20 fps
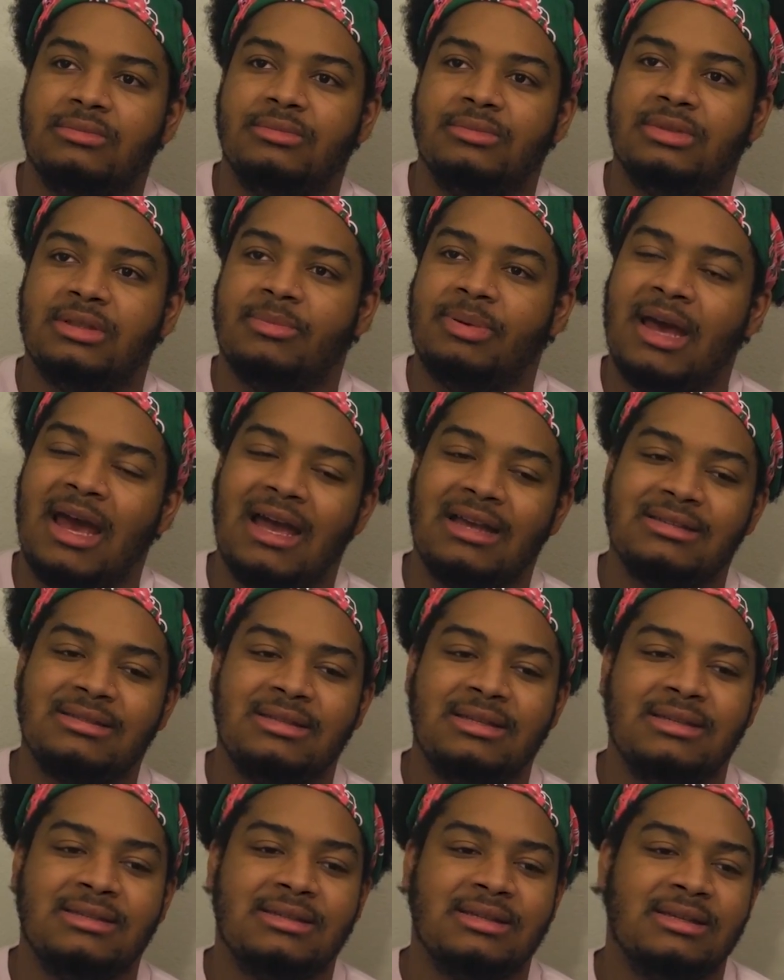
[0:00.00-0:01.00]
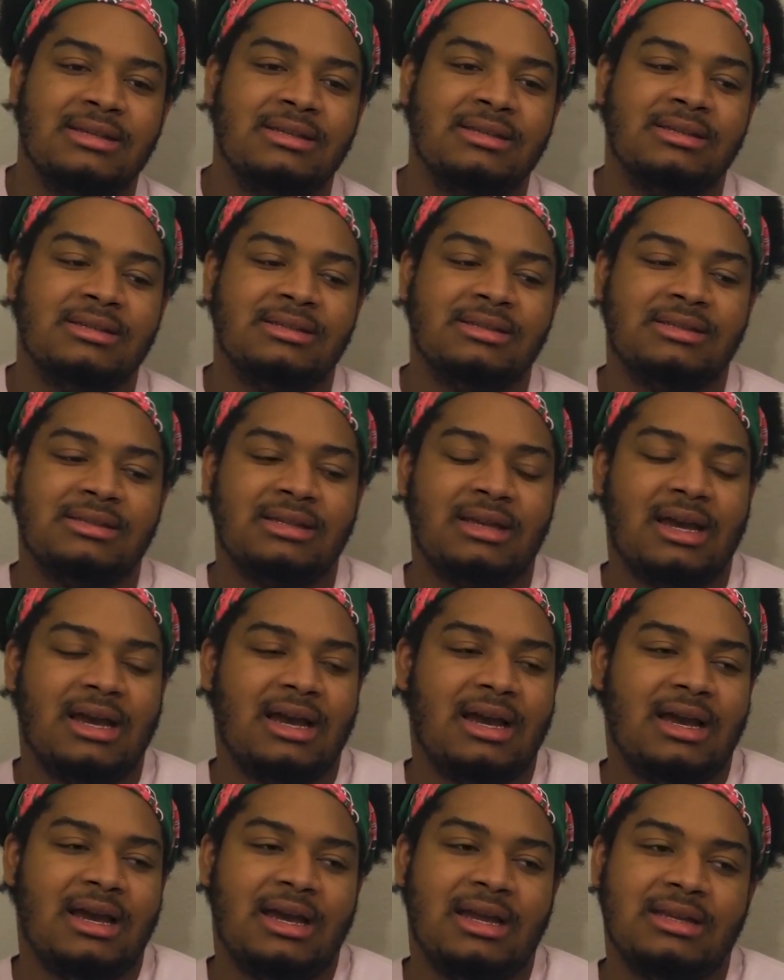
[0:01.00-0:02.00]
the past seasons.
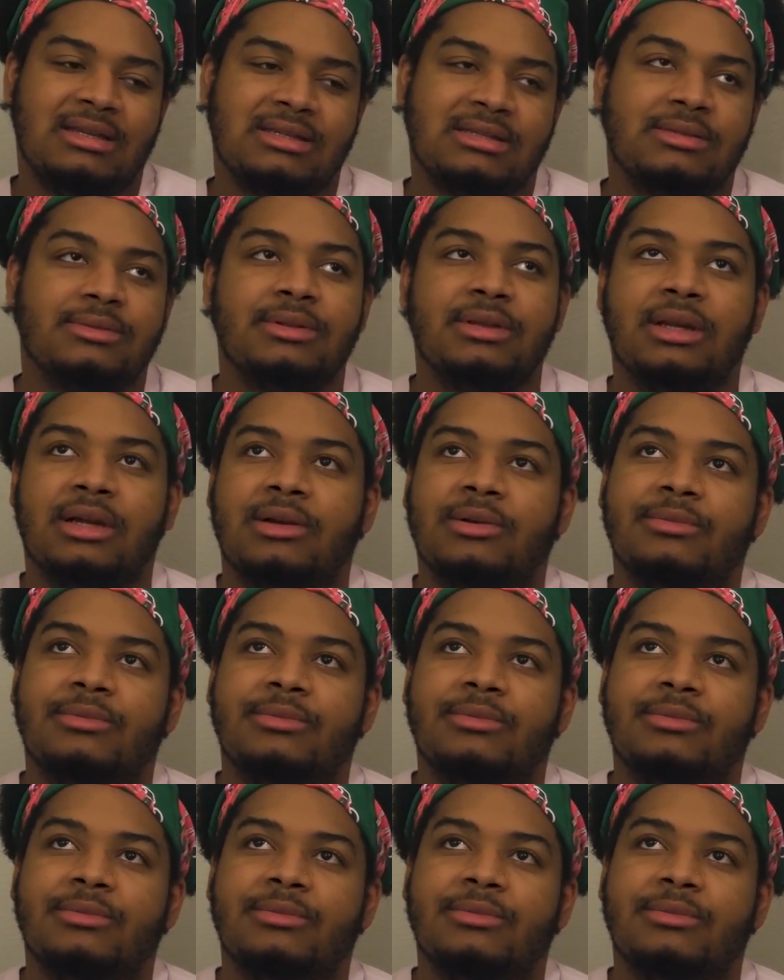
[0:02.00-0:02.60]
I just it